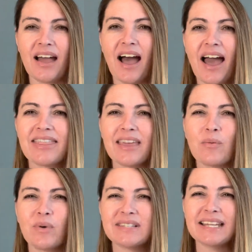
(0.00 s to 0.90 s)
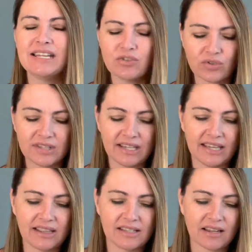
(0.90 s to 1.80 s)
I think what's interesting
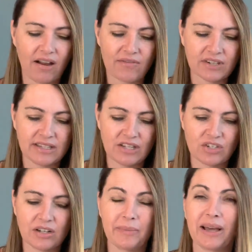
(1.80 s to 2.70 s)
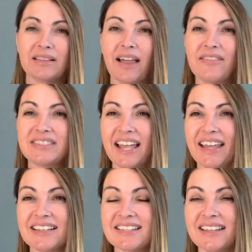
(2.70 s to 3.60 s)
in this conversation about love
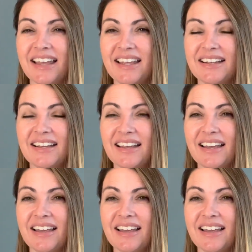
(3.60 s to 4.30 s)
tanks, and